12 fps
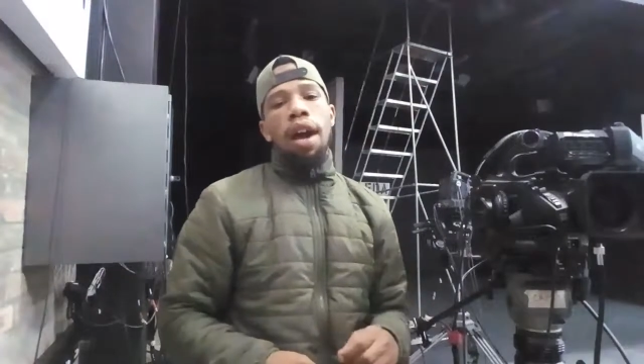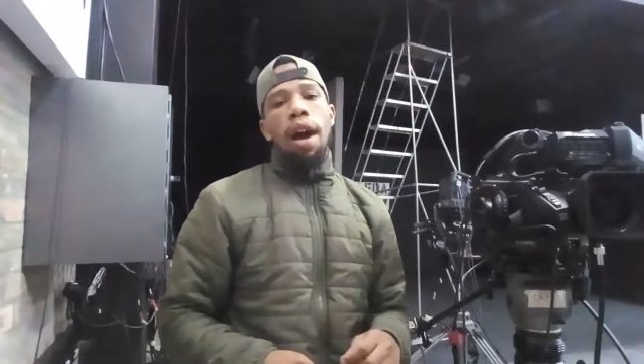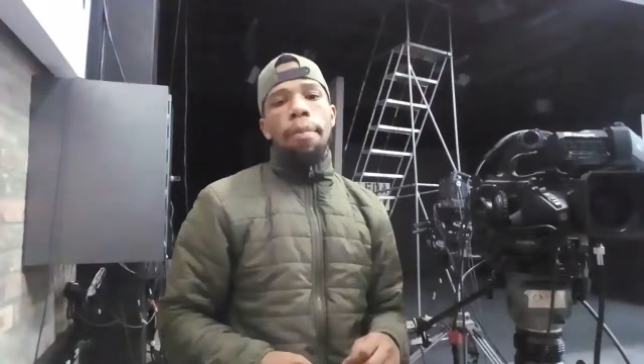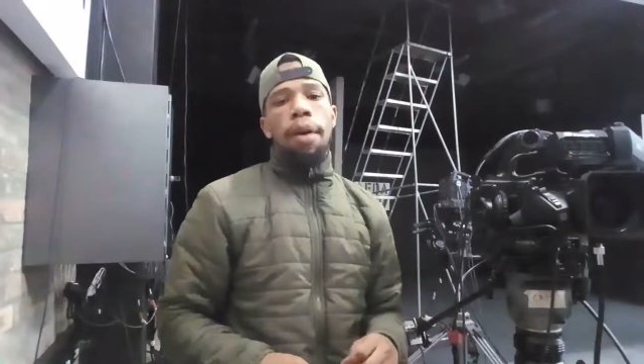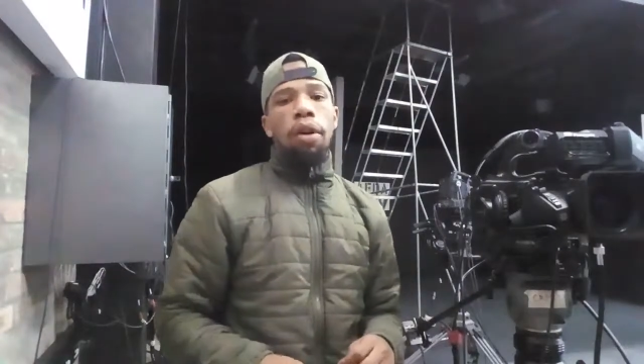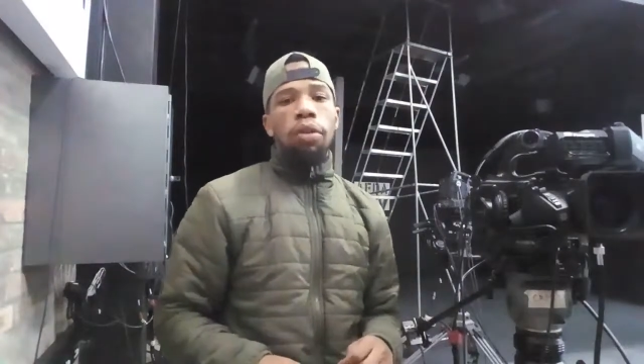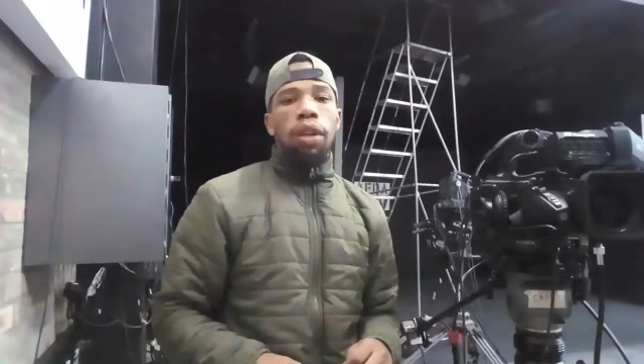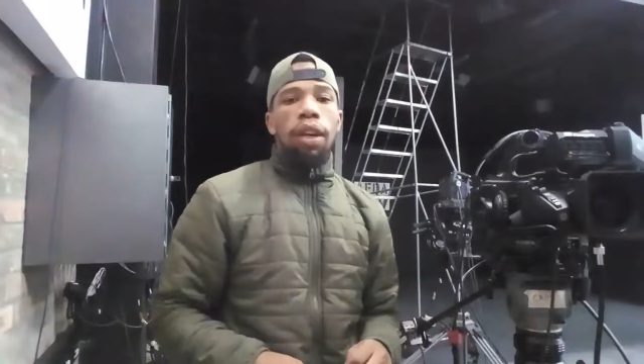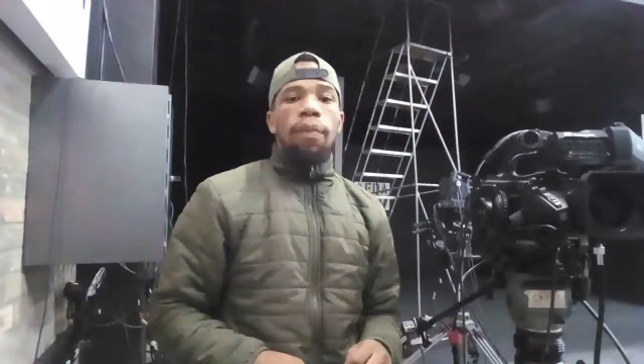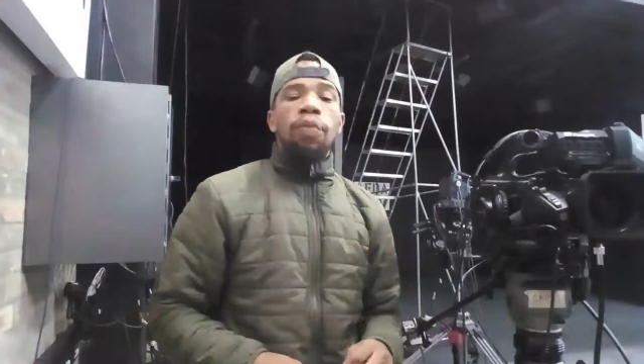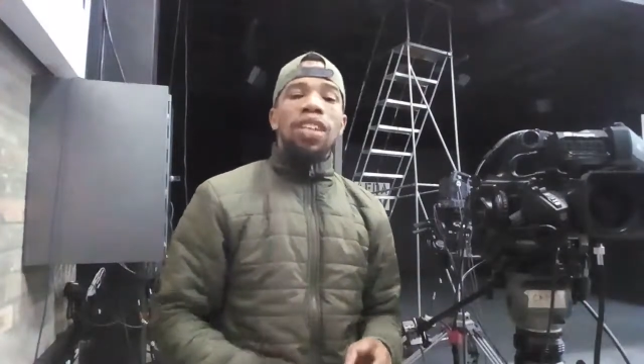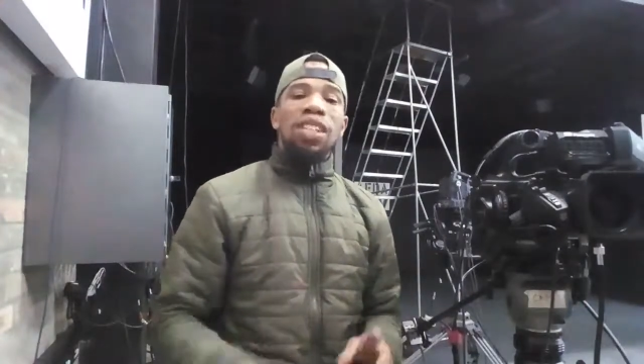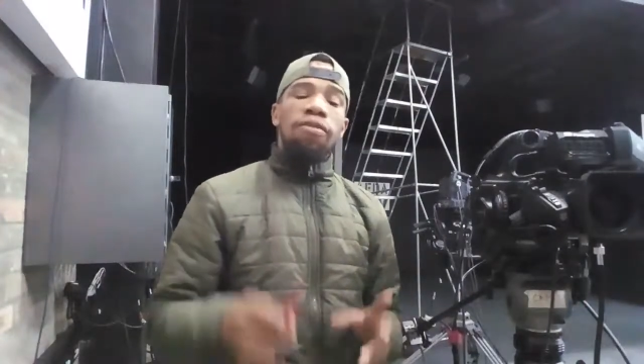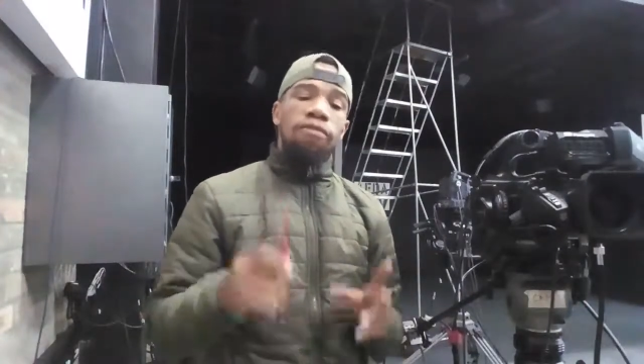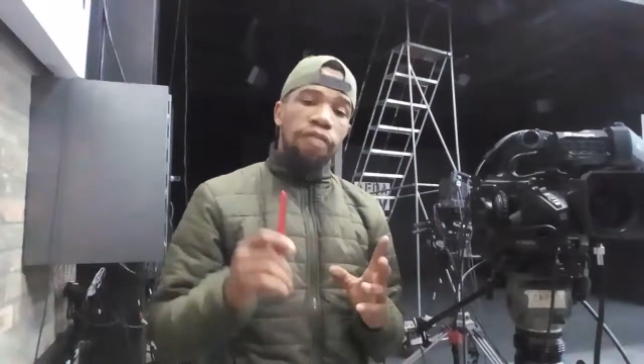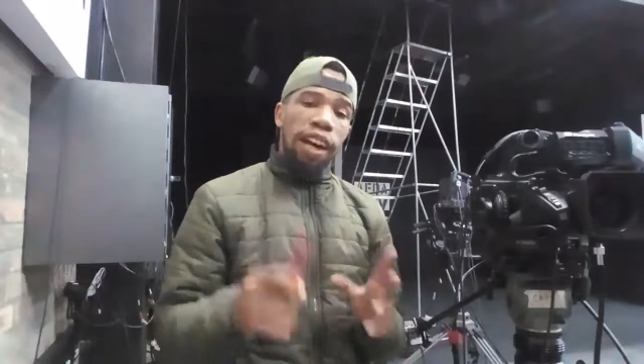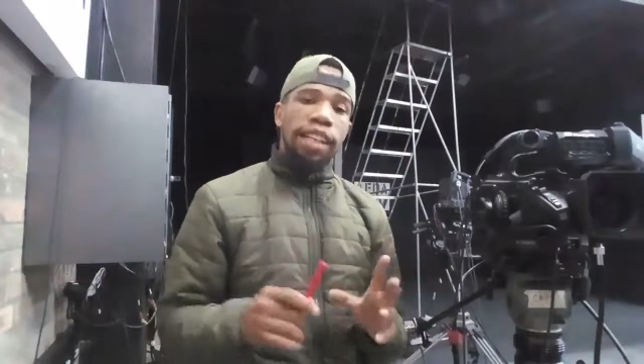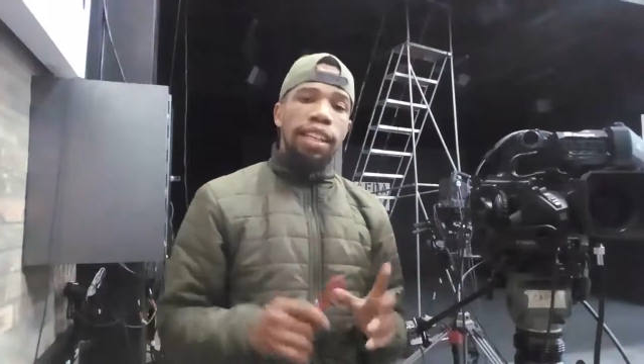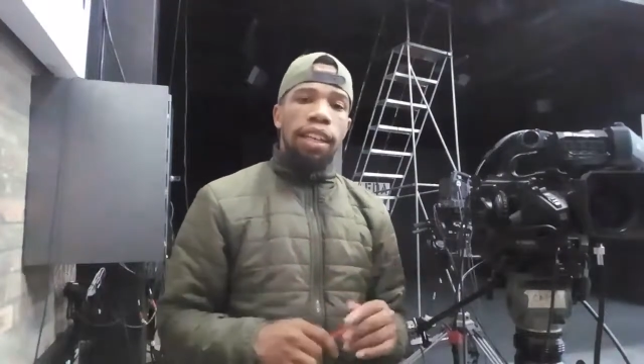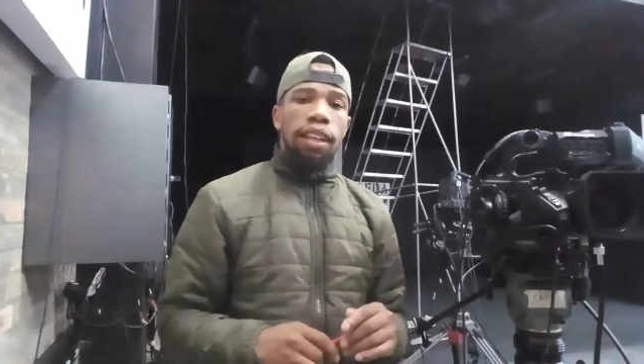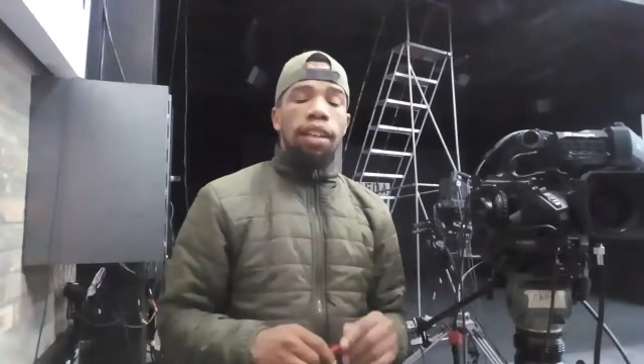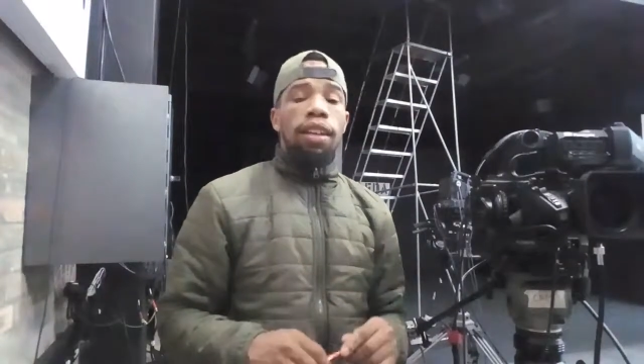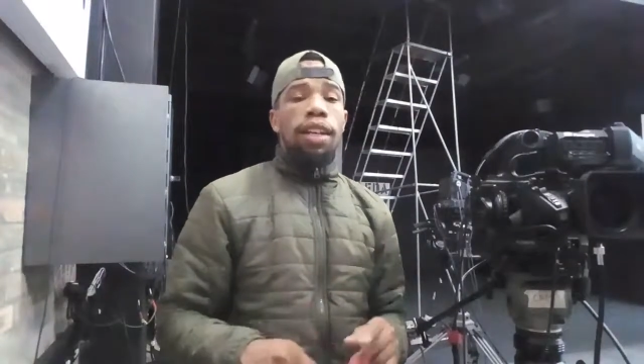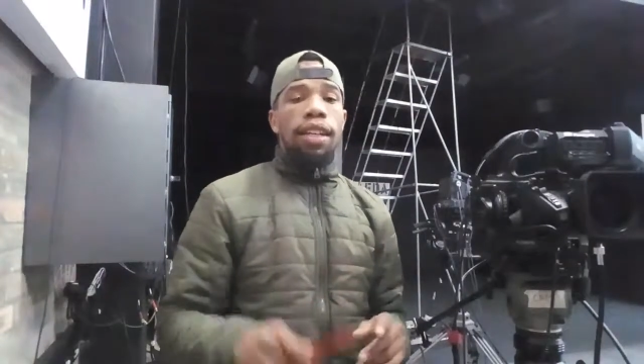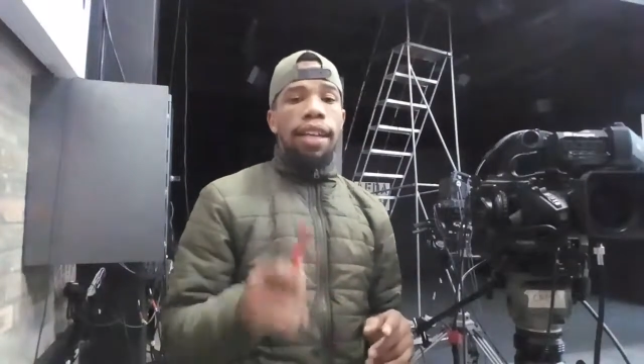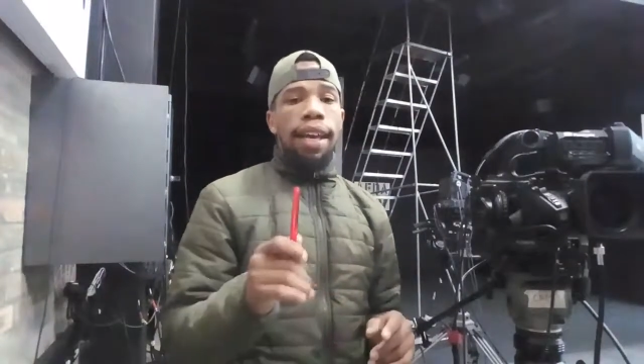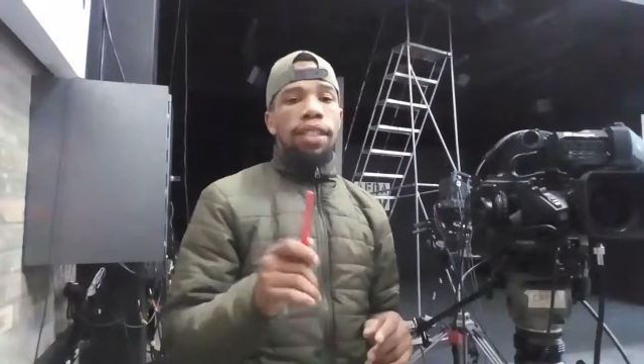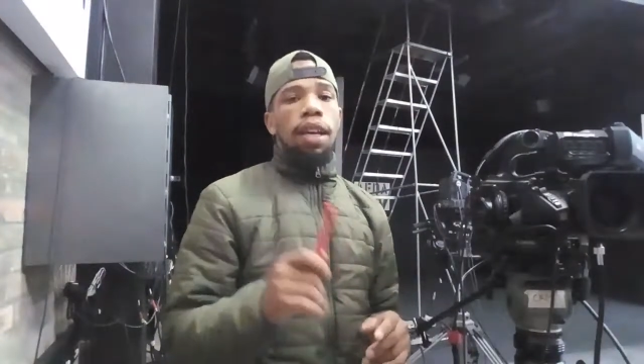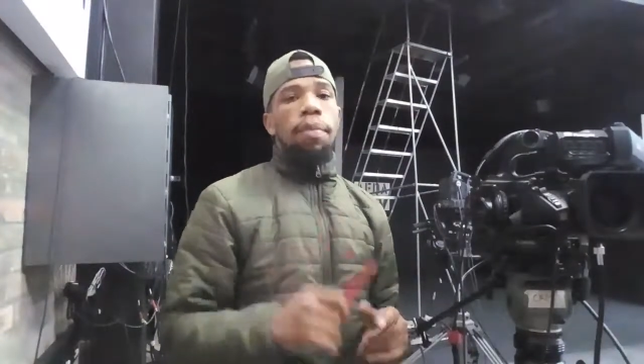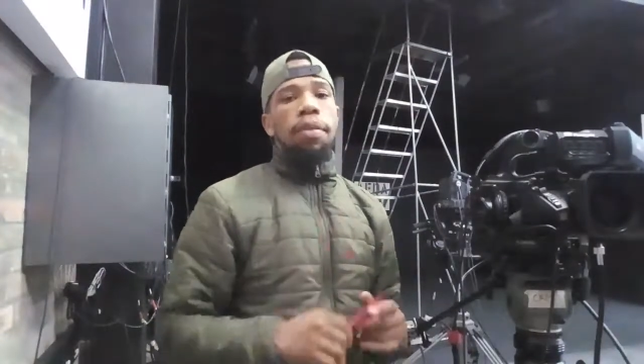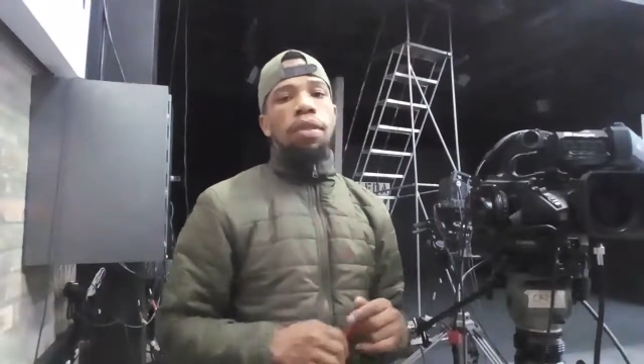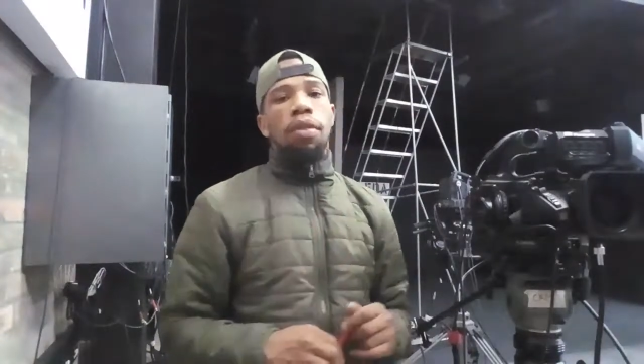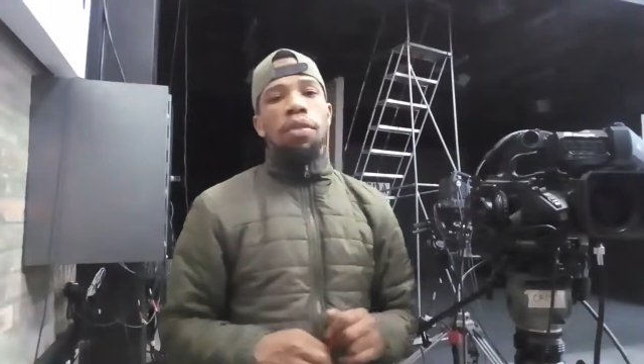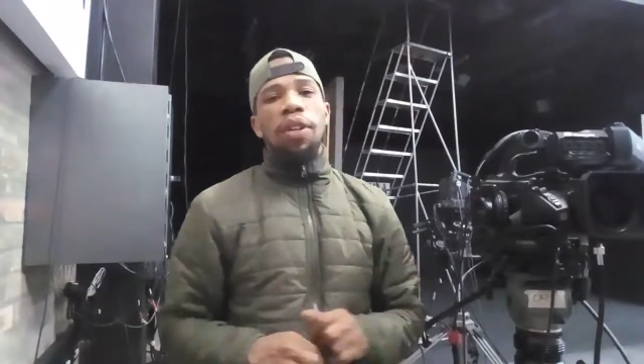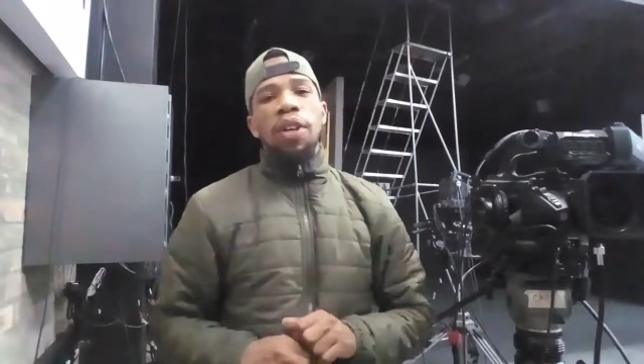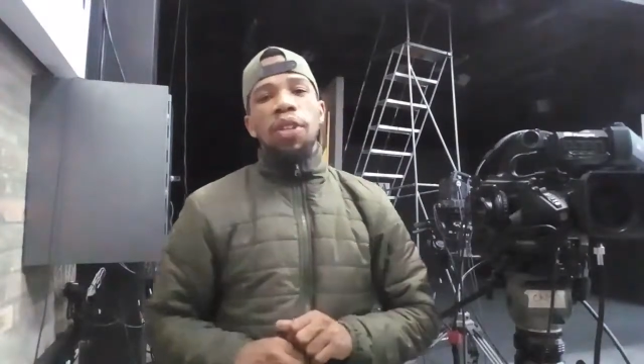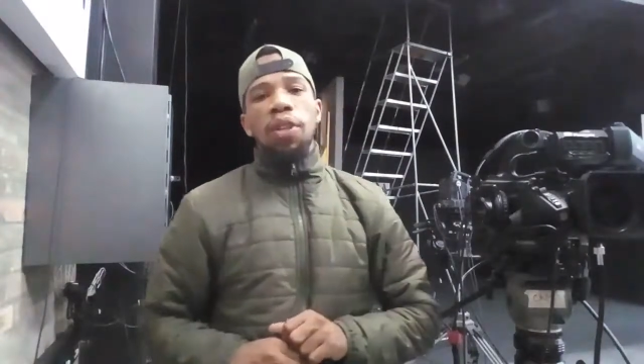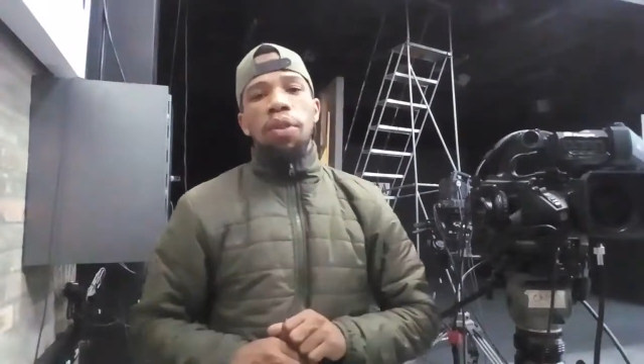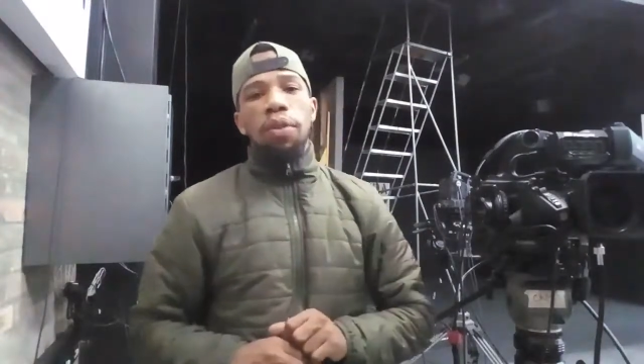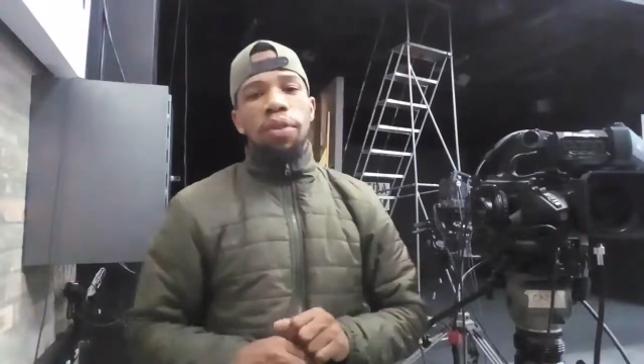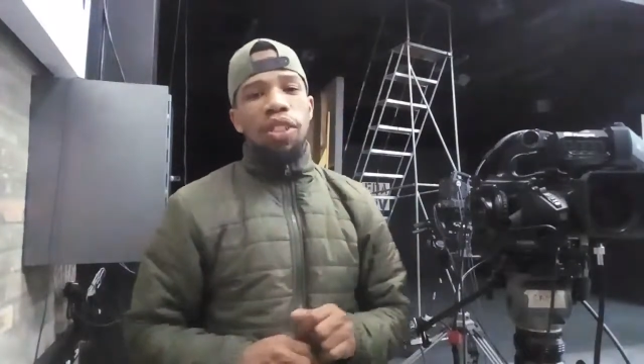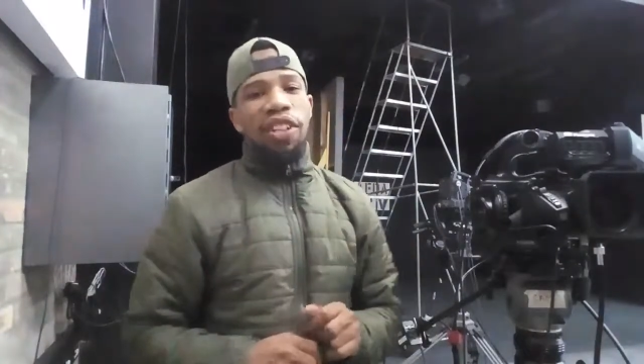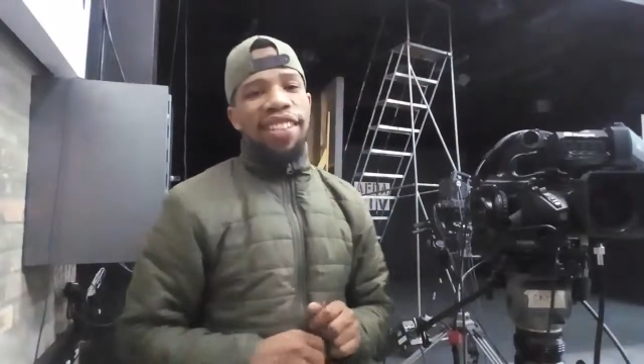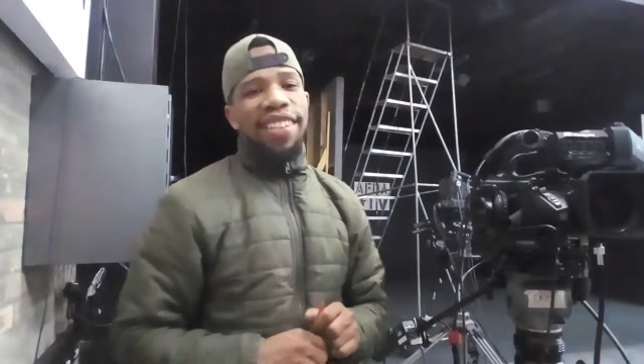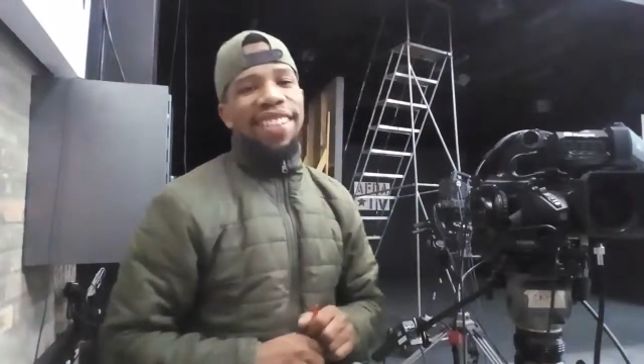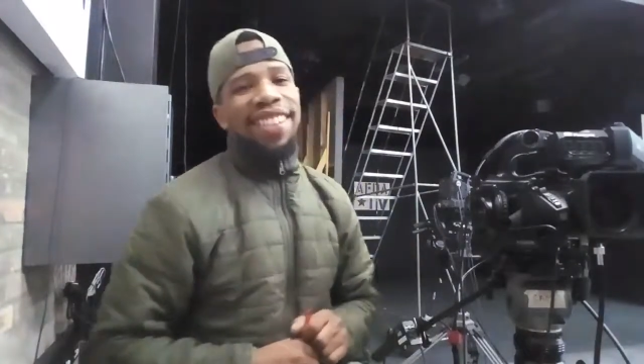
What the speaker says: about is funding in the next episode. So cheers.